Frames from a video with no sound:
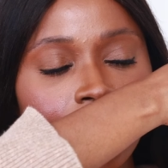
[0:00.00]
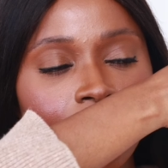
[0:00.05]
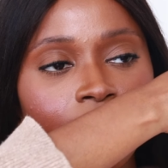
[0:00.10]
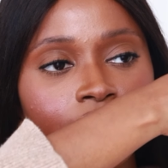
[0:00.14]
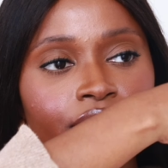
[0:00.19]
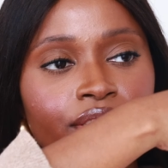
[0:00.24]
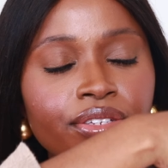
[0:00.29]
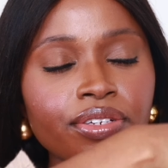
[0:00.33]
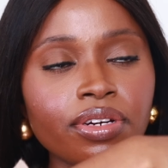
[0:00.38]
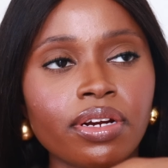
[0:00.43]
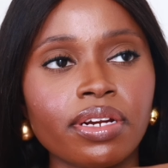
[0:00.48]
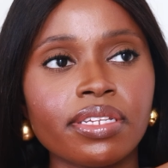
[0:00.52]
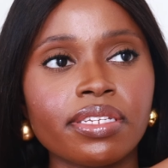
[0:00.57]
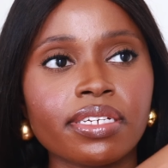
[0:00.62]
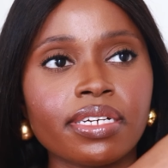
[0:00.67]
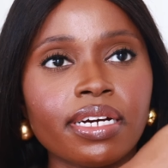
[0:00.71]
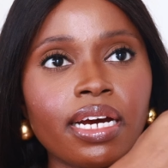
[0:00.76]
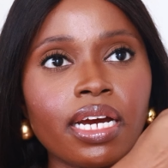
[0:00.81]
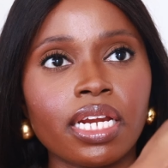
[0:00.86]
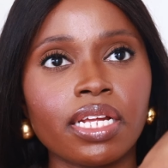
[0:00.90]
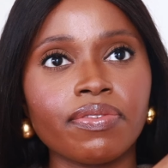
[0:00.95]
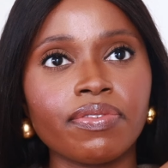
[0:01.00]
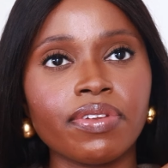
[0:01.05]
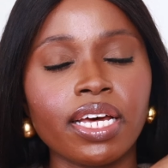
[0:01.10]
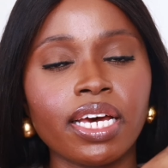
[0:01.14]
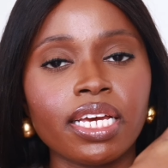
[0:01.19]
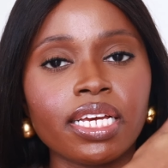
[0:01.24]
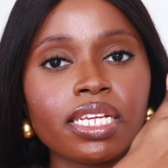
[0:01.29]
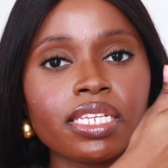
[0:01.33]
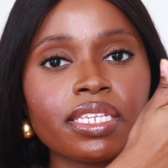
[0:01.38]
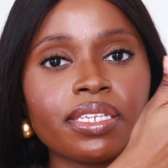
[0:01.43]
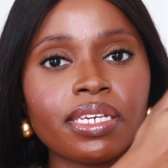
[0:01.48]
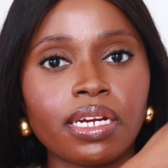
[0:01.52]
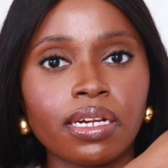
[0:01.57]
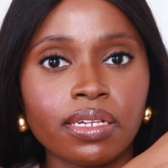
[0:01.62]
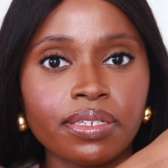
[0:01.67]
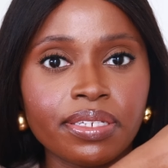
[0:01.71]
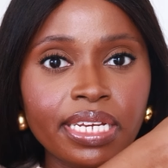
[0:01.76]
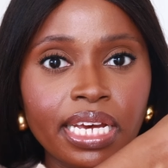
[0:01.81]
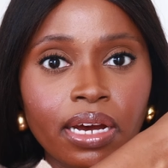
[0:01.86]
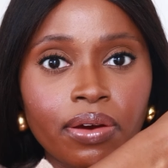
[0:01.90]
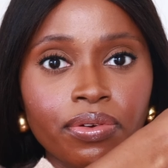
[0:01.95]
it's starting to kind of like settle
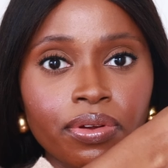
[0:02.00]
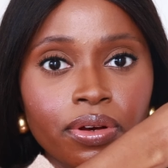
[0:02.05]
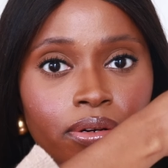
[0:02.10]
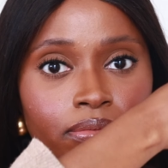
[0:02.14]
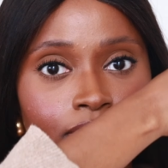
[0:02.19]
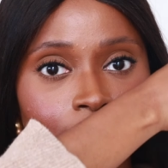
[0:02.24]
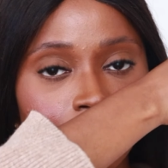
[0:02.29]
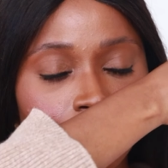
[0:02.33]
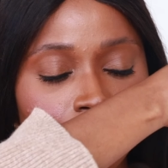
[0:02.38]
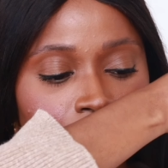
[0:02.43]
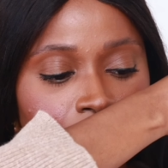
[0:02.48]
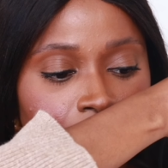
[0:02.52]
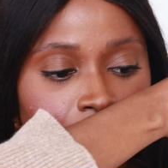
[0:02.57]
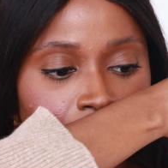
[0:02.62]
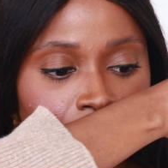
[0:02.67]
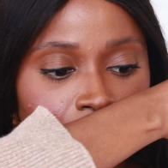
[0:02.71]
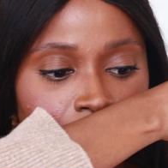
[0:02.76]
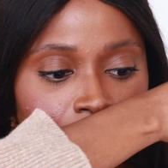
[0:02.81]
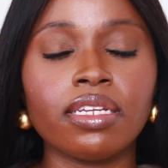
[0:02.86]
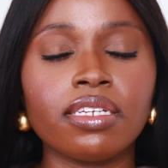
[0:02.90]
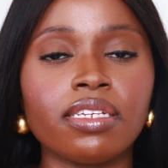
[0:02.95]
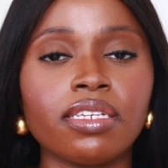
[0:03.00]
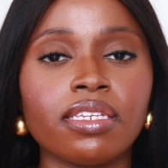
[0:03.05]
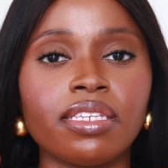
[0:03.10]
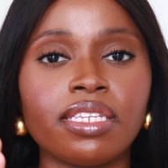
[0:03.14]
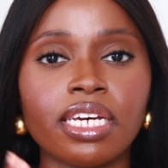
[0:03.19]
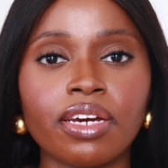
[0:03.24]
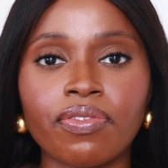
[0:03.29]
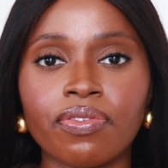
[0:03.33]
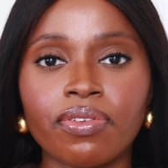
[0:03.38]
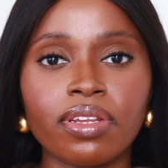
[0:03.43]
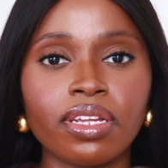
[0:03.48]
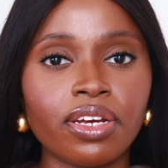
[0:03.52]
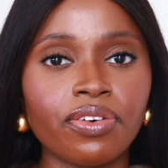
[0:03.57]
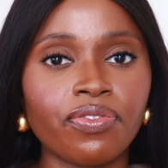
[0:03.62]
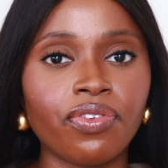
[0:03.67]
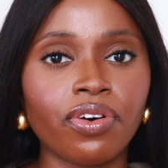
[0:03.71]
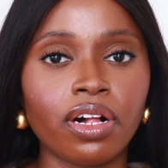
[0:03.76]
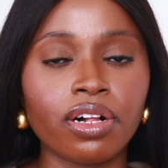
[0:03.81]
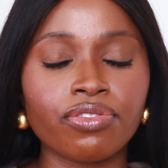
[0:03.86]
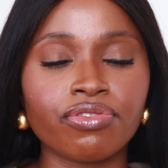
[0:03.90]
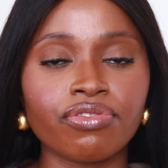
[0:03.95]
down almost. This is definitely a
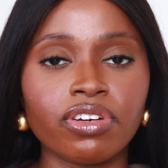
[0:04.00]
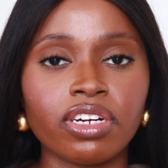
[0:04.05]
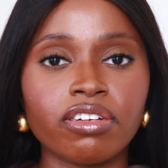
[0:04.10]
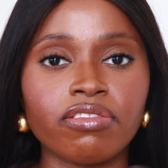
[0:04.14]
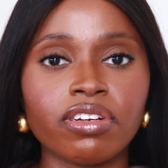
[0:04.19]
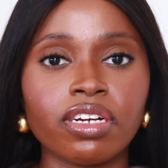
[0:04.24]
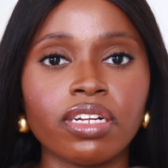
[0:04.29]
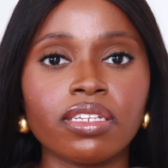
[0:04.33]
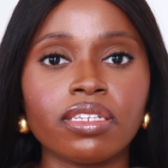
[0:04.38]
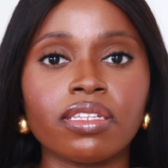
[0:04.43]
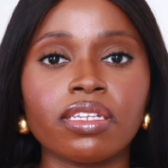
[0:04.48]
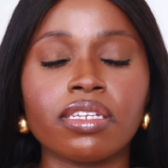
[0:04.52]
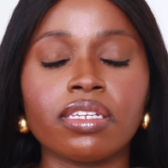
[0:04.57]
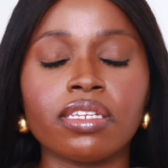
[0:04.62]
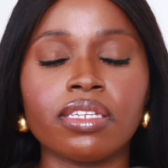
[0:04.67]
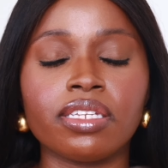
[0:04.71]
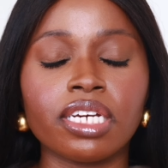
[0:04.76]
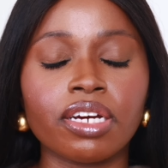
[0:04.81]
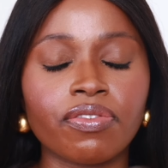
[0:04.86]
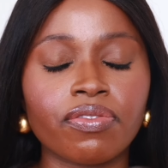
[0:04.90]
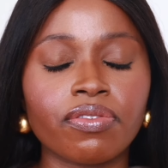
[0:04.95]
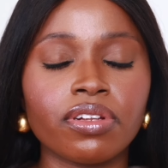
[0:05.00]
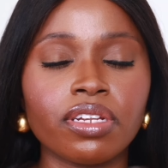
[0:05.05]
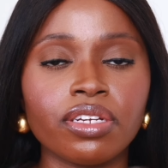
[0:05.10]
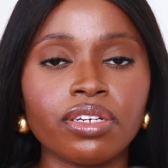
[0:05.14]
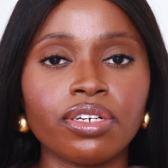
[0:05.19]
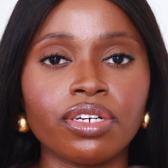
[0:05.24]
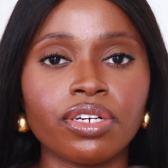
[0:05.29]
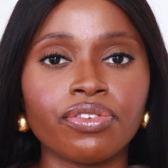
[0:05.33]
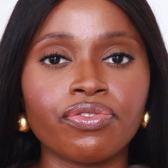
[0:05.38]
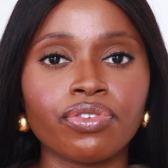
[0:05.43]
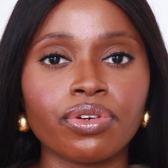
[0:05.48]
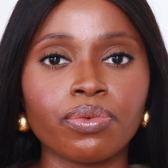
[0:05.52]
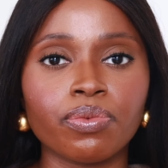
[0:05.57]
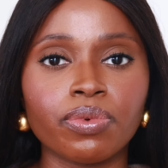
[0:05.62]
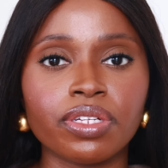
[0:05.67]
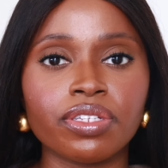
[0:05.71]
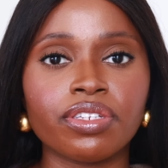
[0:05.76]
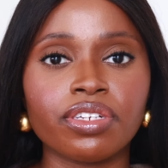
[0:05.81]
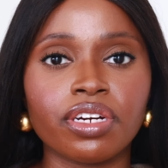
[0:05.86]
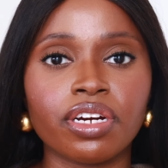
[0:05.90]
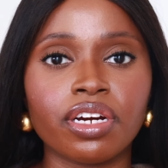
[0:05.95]
fall fragrance. This is definitely good for
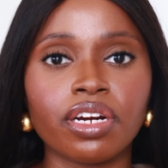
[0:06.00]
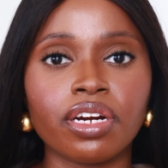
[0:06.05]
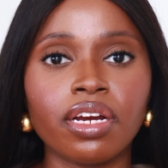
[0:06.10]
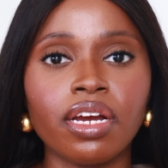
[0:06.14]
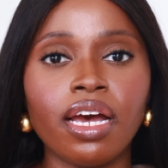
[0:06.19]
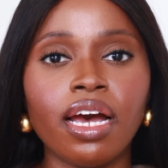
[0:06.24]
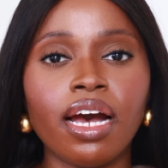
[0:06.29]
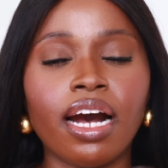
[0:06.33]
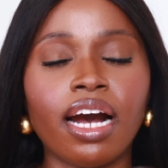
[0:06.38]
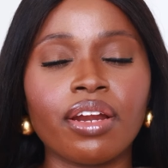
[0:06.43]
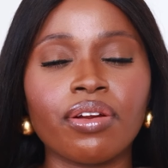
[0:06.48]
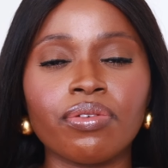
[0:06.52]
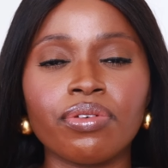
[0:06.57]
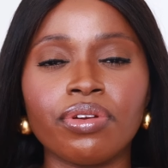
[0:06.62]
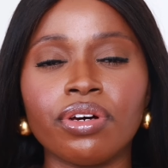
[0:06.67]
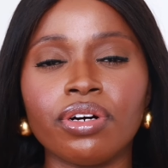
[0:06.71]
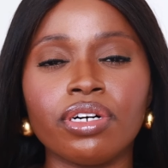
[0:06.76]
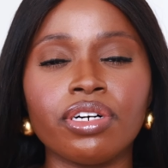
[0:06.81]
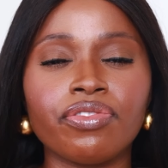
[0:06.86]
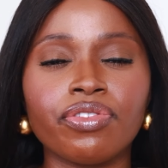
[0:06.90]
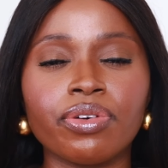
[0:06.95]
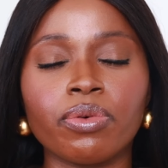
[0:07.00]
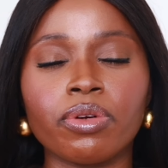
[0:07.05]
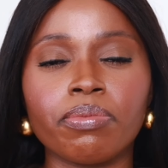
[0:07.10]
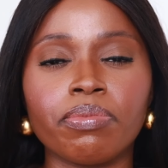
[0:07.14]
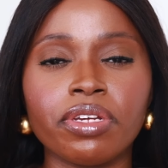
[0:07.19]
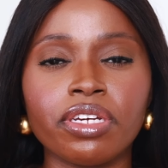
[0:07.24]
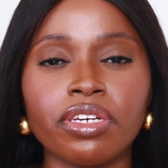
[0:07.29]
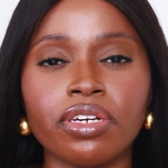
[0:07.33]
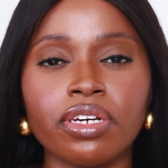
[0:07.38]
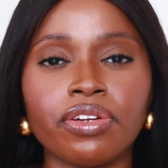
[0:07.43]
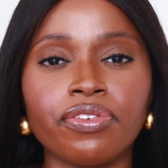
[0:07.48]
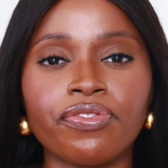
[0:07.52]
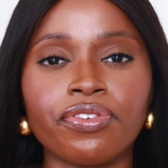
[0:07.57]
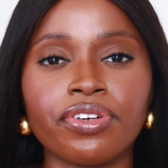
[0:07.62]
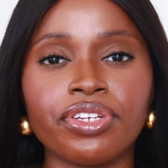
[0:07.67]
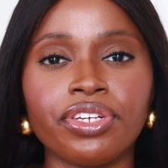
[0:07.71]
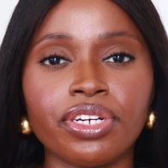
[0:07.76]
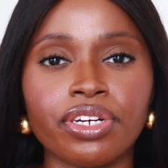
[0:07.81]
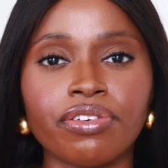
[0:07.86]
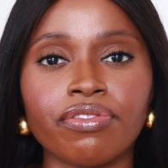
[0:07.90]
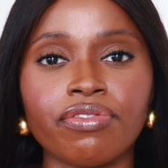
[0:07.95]
winter. I don't know if it would be good for
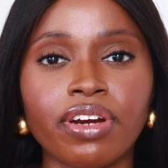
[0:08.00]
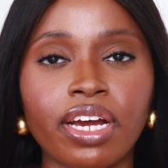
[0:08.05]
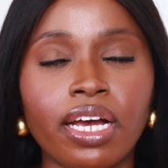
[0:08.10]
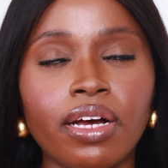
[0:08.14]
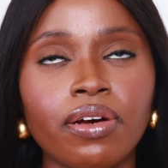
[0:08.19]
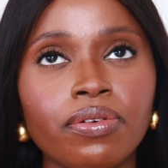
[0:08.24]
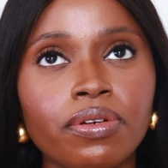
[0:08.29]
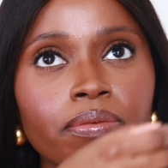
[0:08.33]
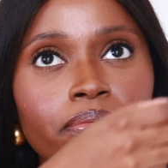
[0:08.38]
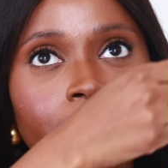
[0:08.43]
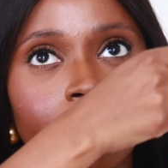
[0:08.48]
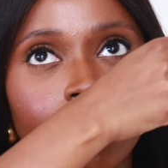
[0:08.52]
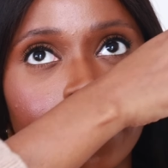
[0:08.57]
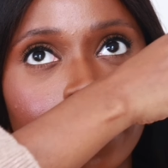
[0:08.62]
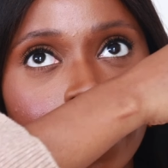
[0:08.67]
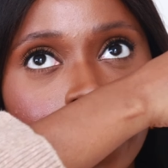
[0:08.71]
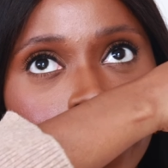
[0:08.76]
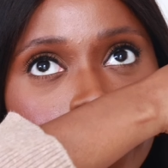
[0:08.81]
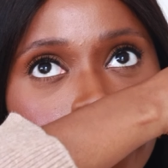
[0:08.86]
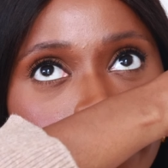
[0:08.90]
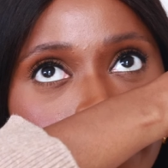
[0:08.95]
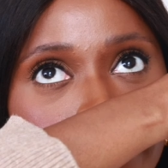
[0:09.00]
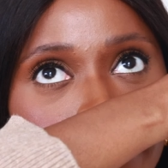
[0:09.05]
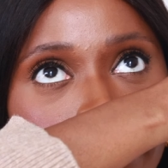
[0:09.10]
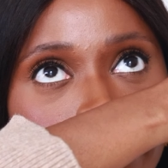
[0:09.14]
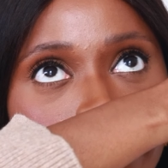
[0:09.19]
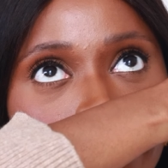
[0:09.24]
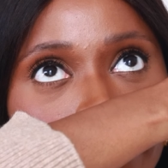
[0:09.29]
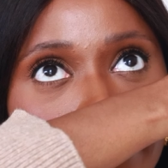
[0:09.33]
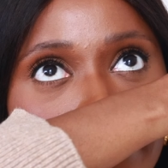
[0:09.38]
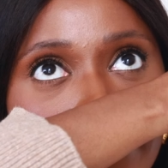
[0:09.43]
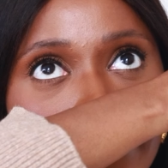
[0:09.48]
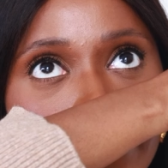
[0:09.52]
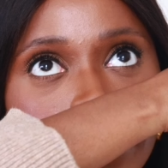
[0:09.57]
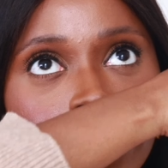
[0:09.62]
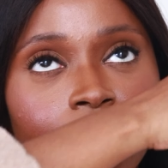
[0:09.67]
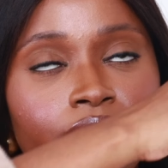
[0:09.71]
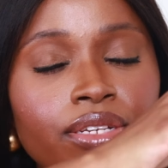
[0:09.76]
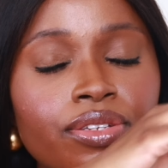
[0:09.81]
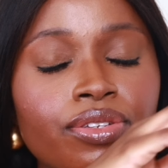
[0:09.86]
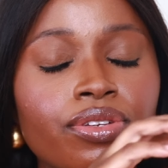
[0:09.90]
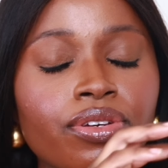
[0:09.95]
year round, but this
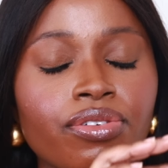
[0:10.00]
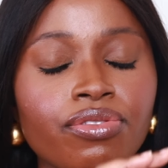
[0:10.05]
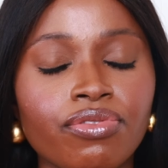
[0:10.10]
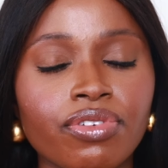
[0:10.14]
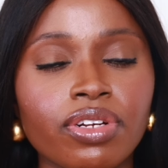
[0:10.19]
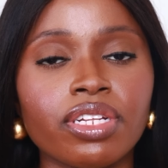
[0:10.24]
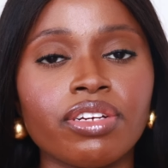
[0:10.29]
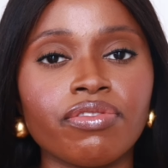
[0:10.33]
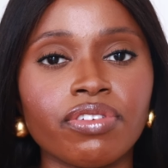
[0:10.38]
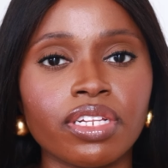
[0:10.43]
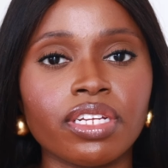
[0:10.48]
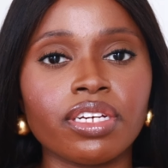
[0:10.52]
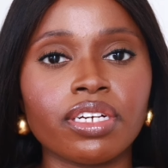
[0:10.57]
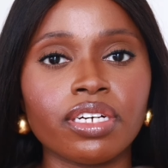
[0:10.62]
is really, really